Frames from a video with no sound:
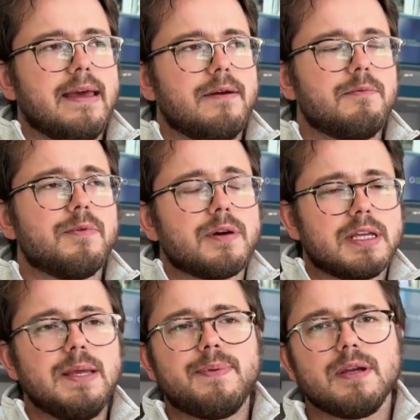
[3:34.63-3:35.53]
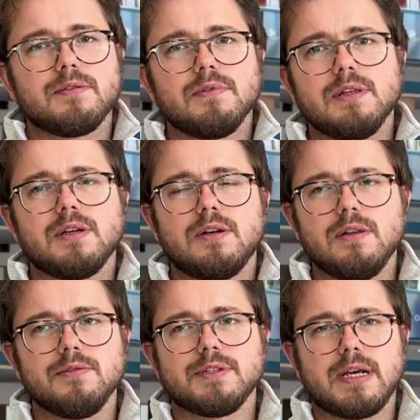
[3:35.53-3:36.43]
We're keeping a really
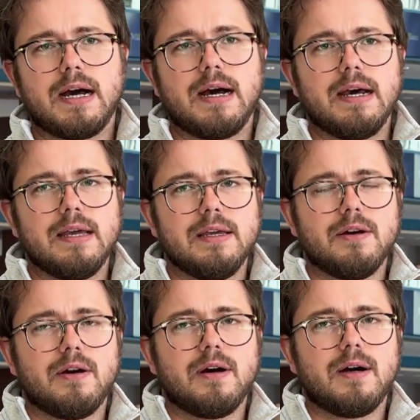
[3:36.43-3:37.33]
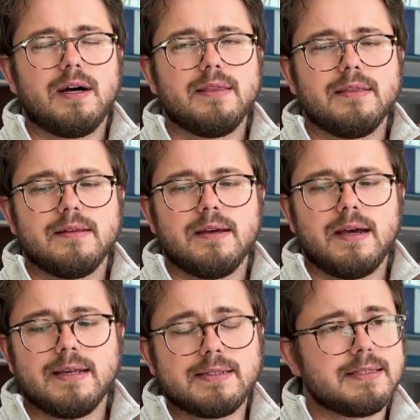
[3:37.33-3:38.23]
close eye on
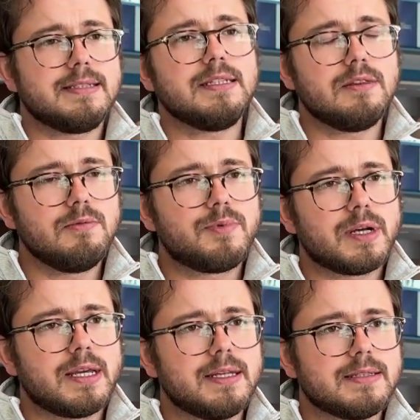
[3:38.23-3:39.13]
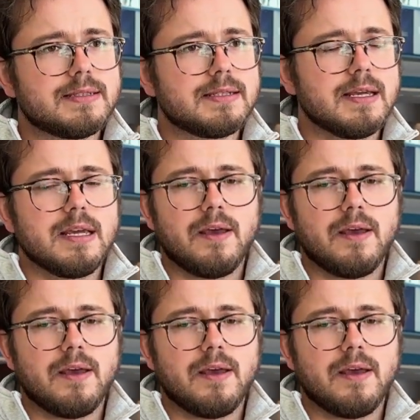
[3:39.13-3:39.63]
seed lubricants.